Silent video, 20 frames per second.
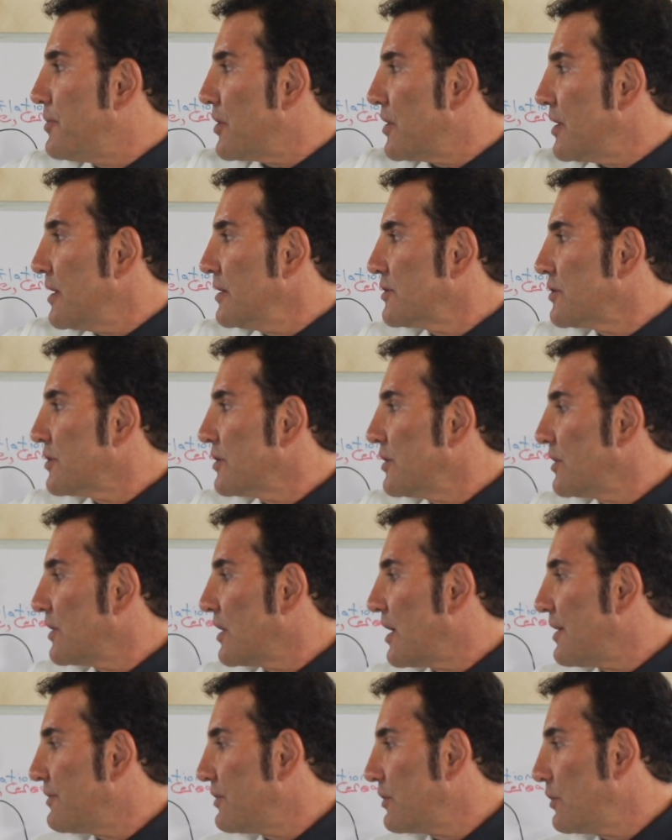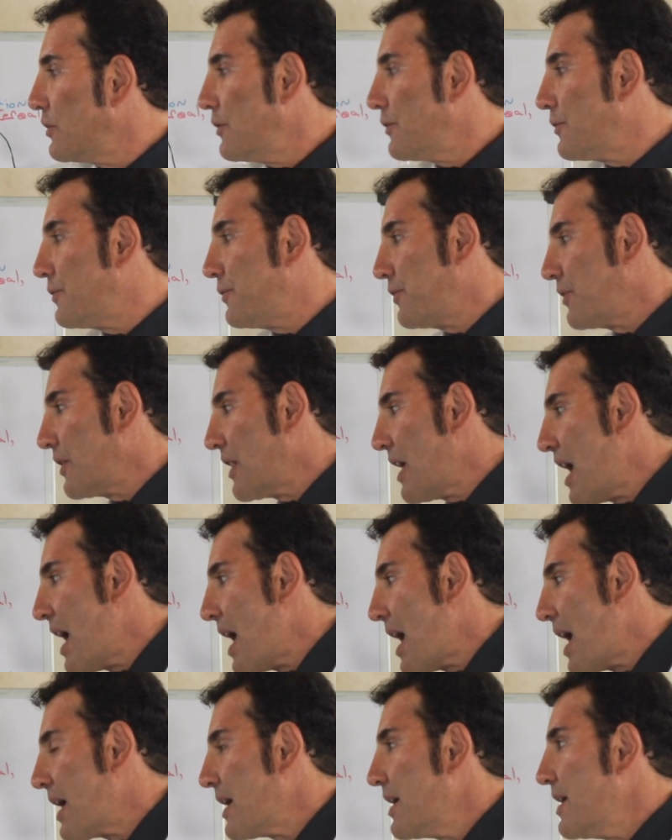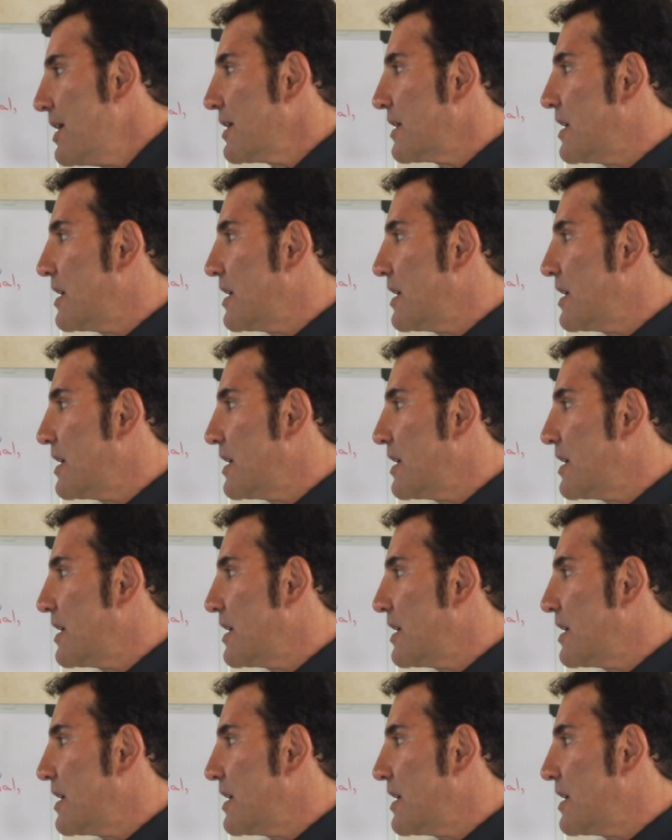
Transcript: your insulin level flat.